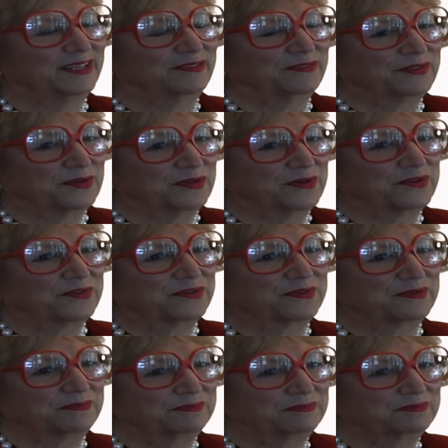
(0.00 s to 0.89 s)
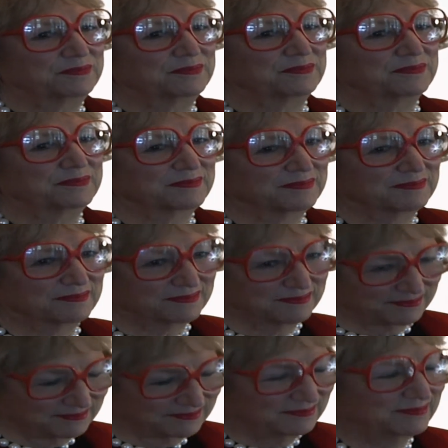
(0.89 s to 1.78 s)
of course,
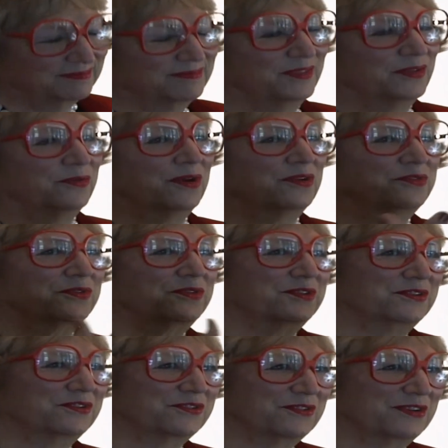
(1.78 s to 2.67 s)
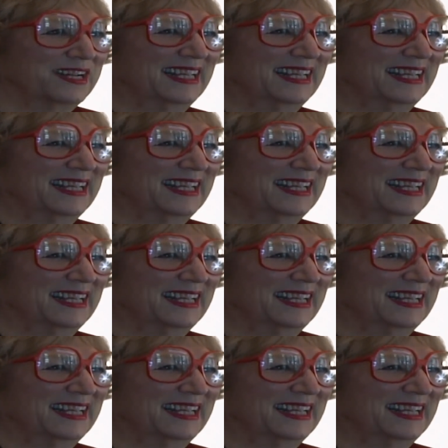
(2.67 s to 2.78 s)
the rest was history.